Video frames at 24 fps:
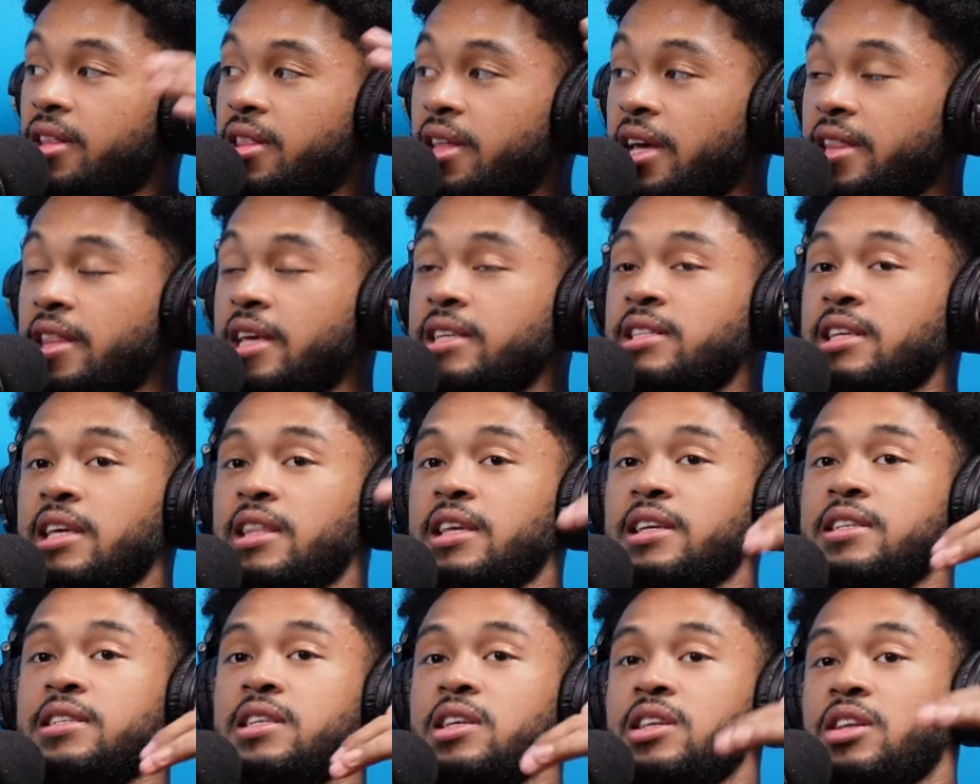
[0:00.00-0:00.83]
Like they said,
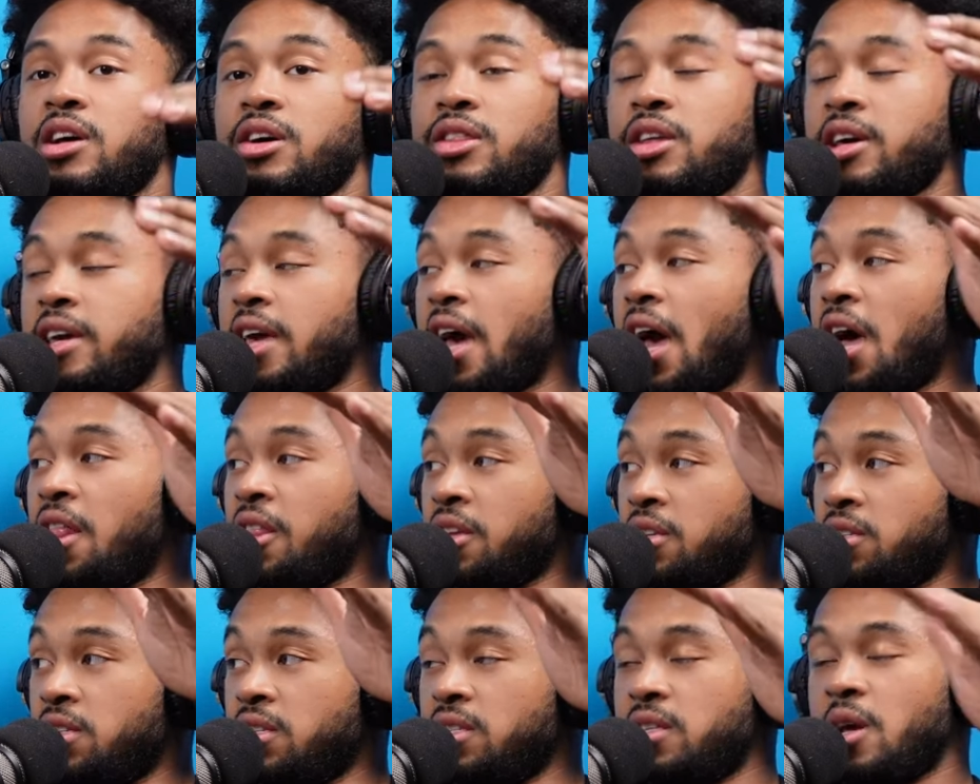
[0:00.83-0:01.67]
they seen other
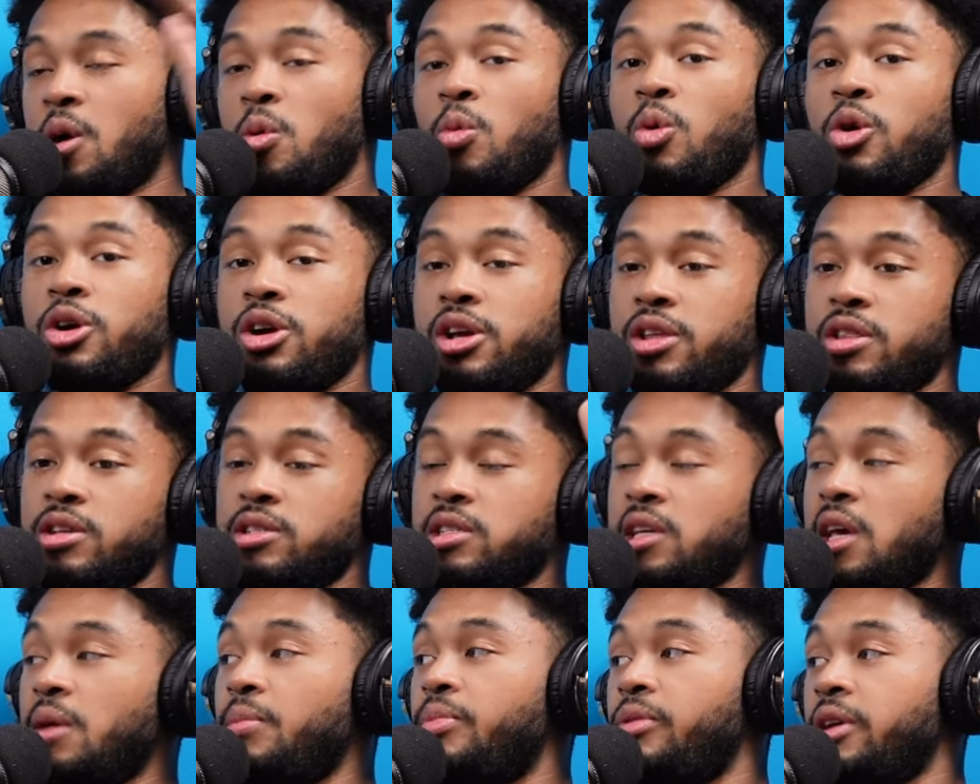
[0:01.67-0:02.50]
galaxies that weren't in the
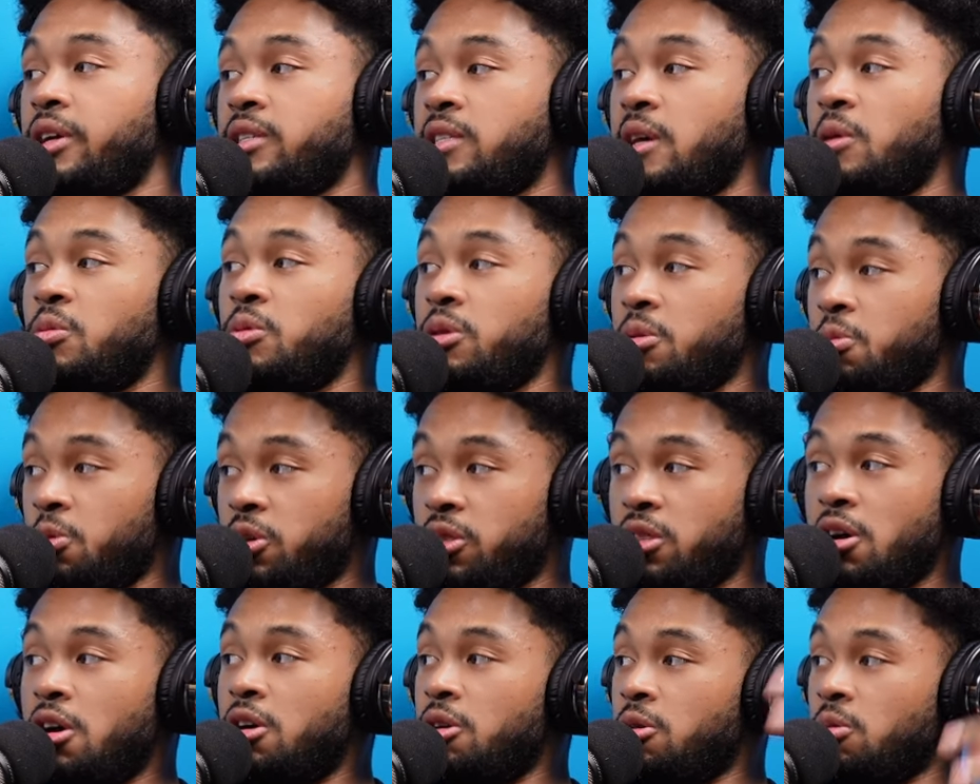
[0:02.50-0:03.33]
same place that we we
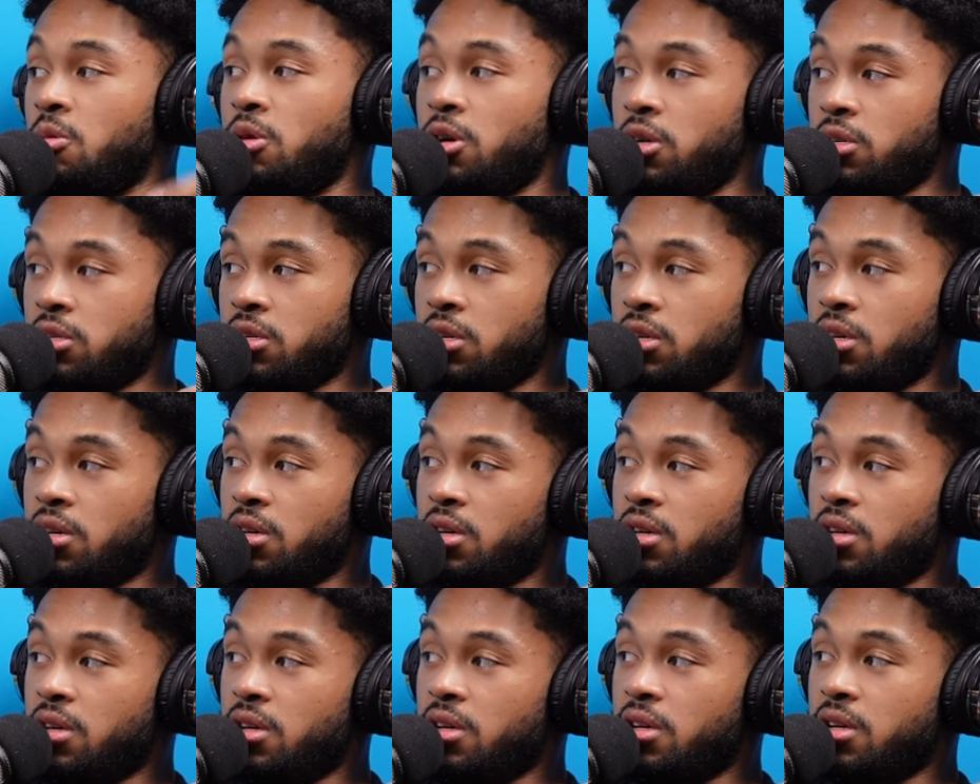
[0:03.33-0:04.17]
thought it was.
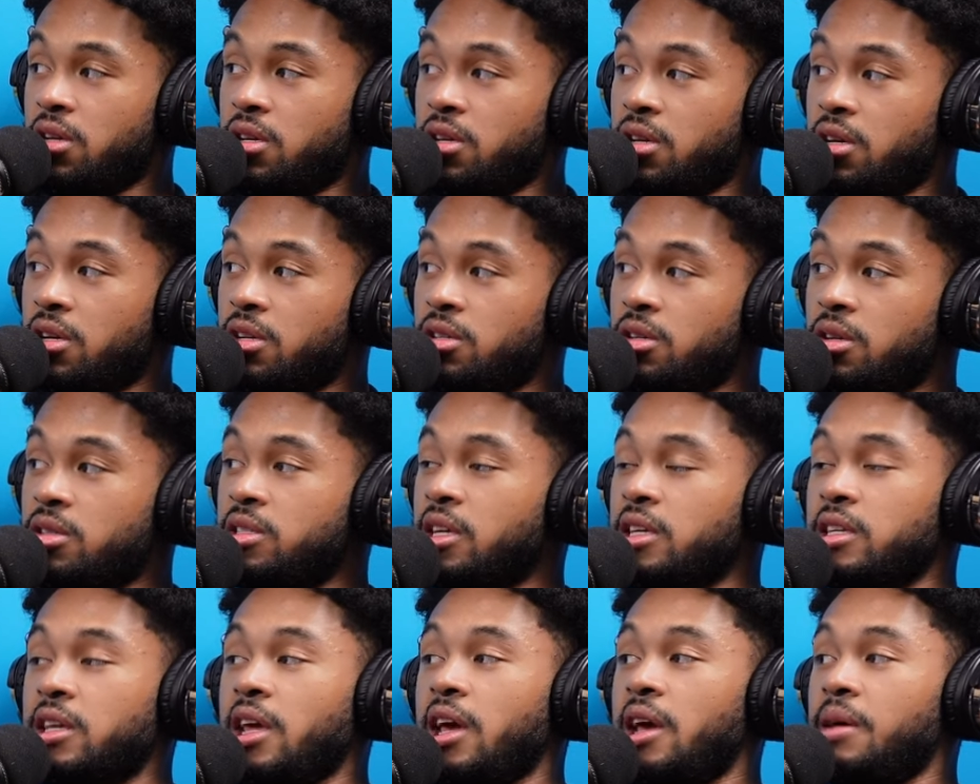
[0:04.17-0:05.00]
So it's
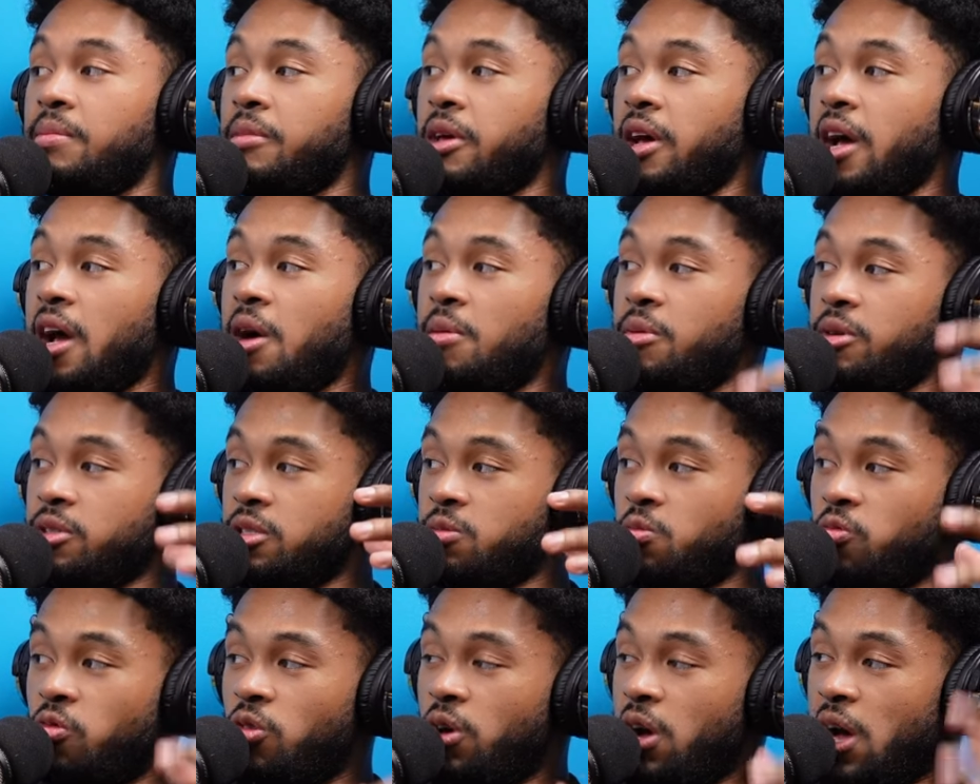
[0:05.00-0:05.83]
like, damn, like how
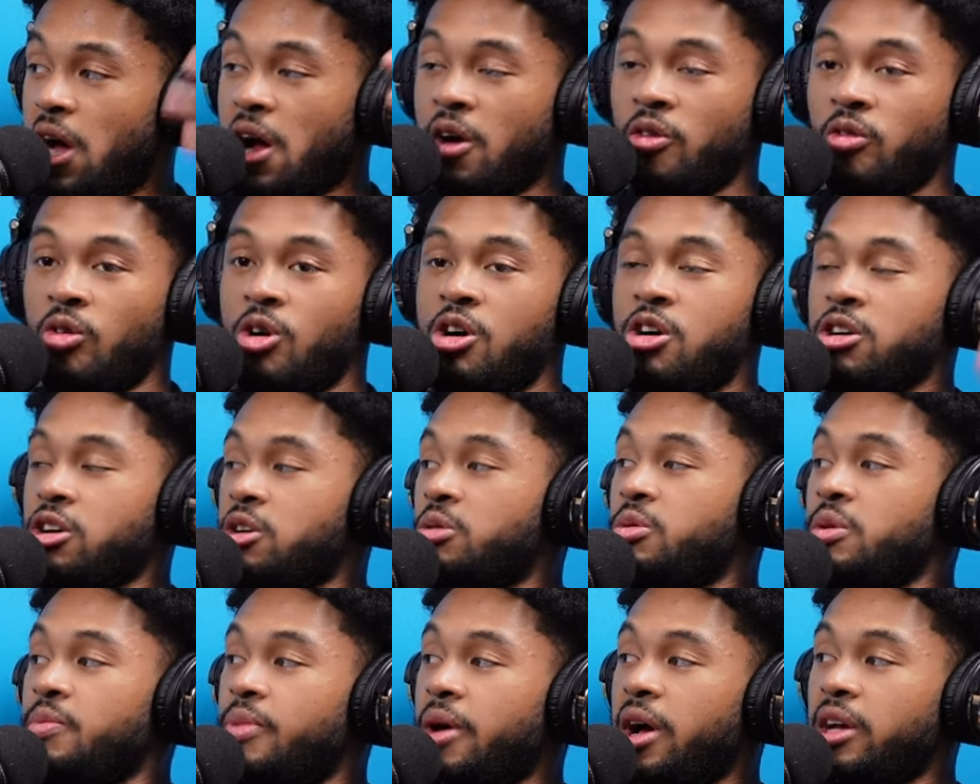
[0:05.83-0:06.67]
much, how wrong
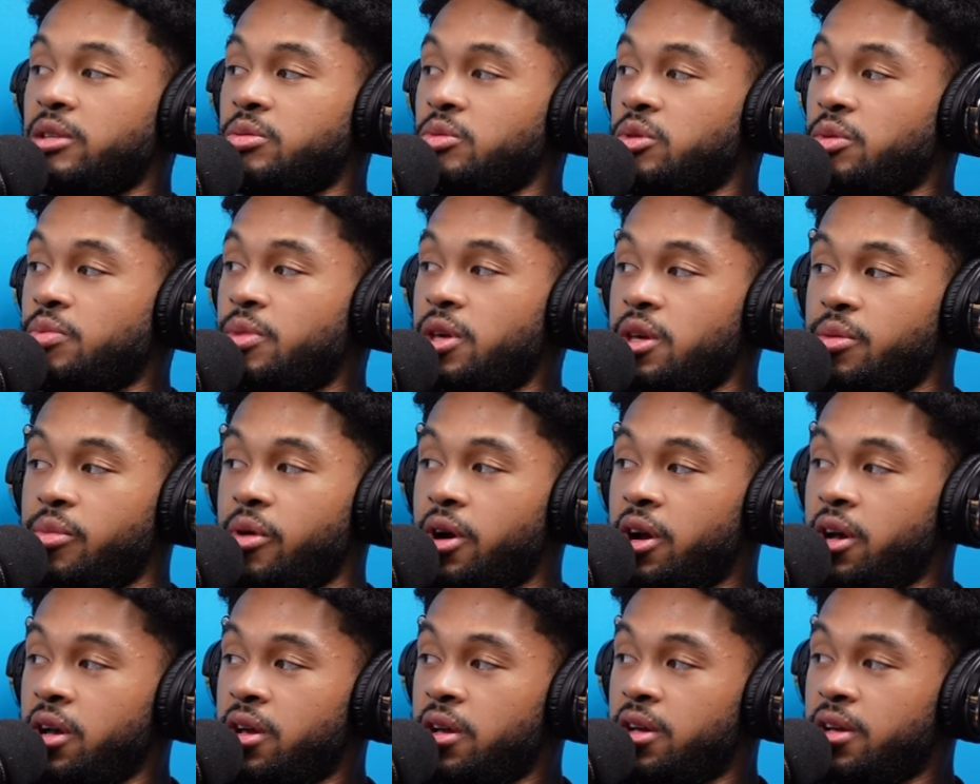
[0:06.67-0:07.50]
could we possibly be,
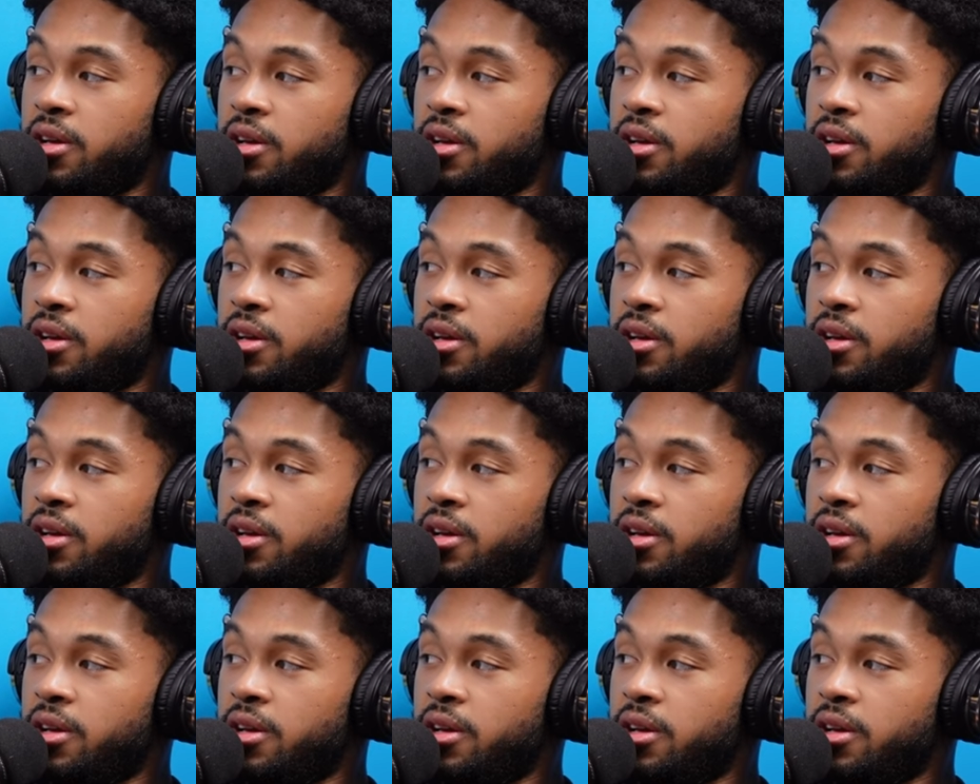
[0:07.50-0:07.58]
bro?